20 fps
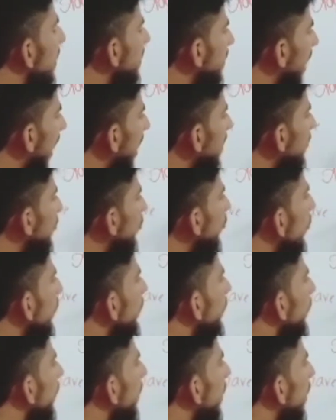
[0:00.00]
is also
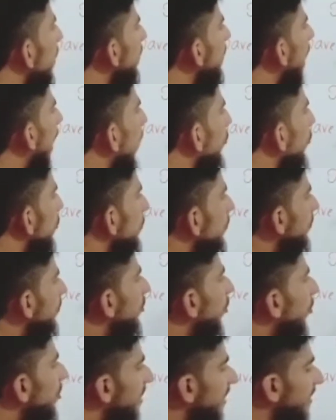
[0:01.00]
noun
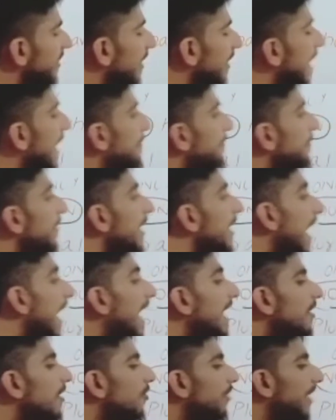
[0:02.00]
because it's a name.
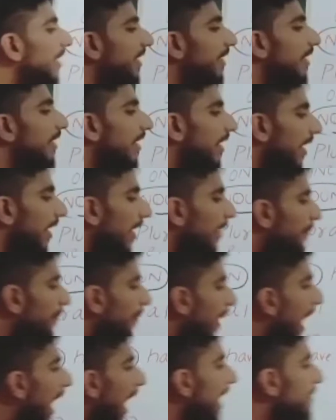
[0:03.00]
And look at
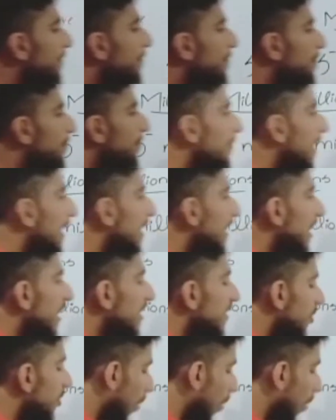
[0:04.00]
$5 million.